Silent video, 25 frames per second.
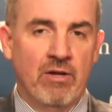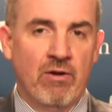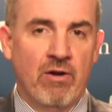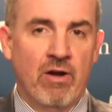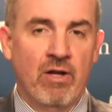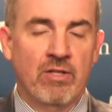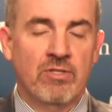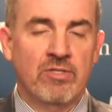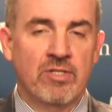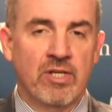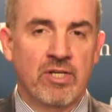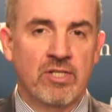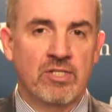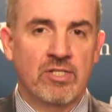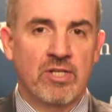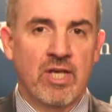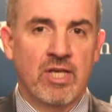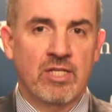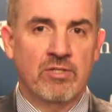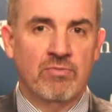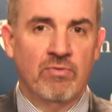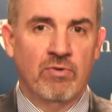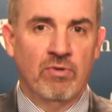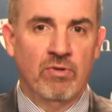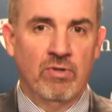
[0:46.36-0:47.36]
in their
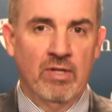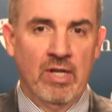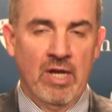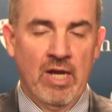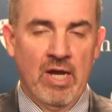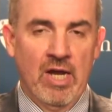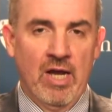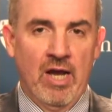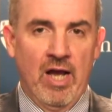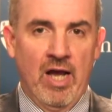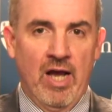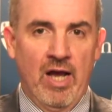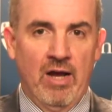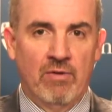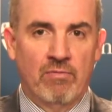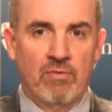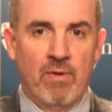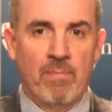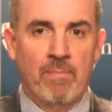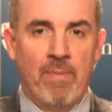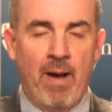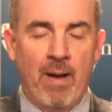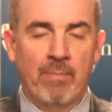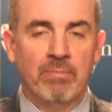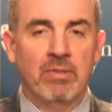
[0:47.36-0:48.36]
unsuccessful
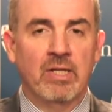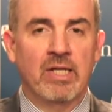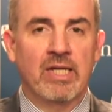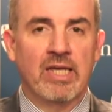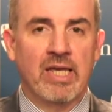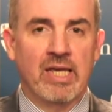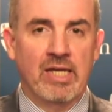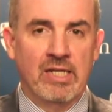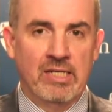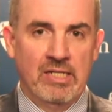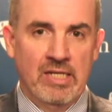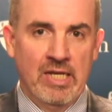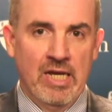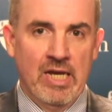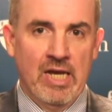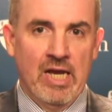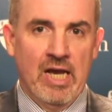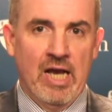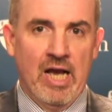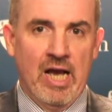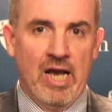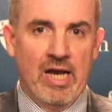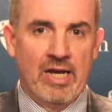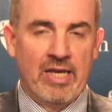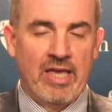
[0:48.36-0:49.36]
Republican
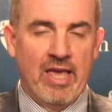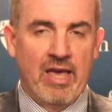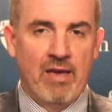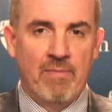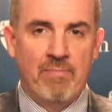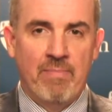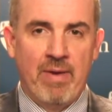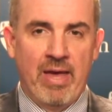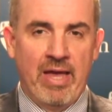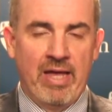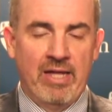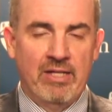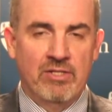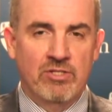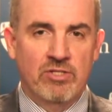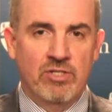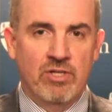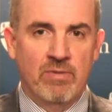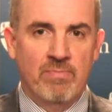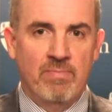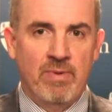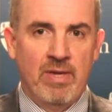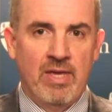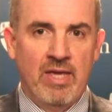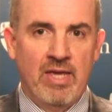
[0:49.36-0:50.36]
campaigns
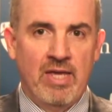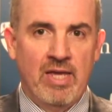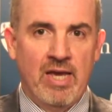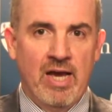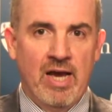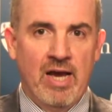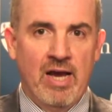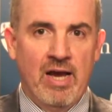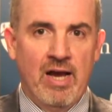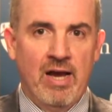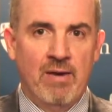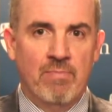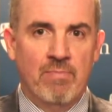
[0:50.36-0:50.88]
to be